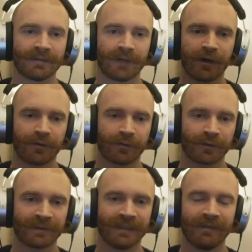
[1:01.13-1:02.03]
here are of
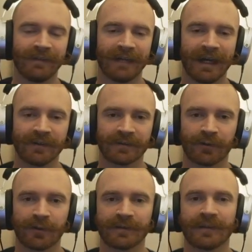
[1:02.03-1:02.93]
course Devil
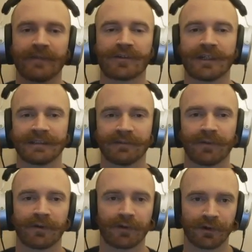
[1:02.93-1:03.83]
Dinosaur, synergizing
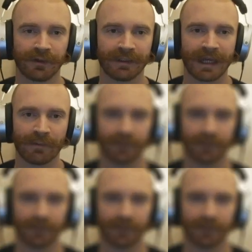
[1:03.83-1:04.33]
with our early game